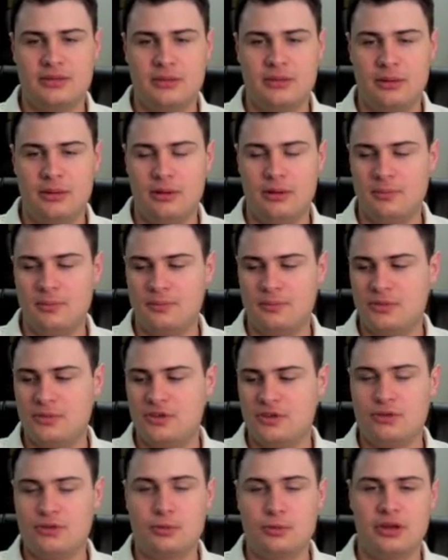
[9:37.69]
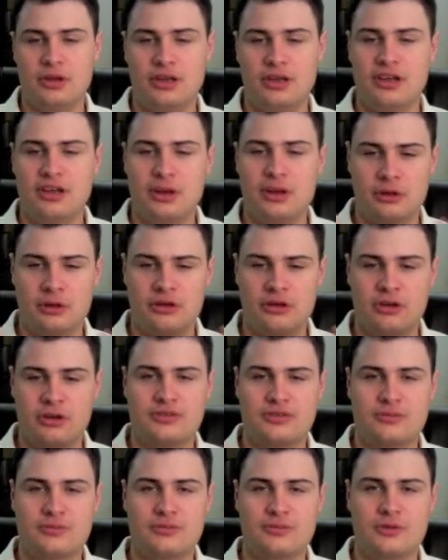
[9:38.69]
You should really get a good
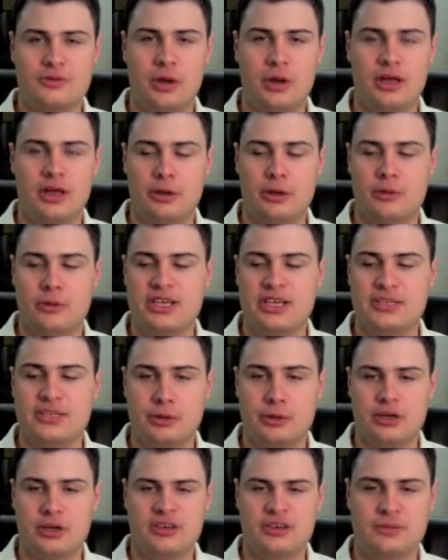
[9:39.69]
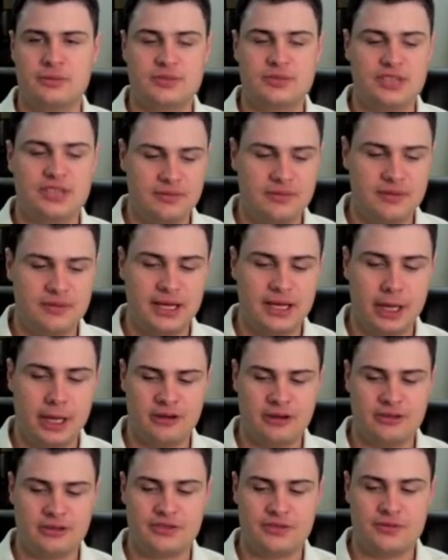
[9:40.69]
quality respirator, safety
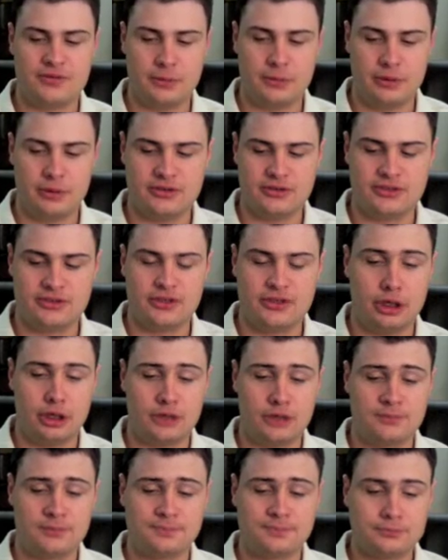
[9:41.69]
goggles for when you're sawing,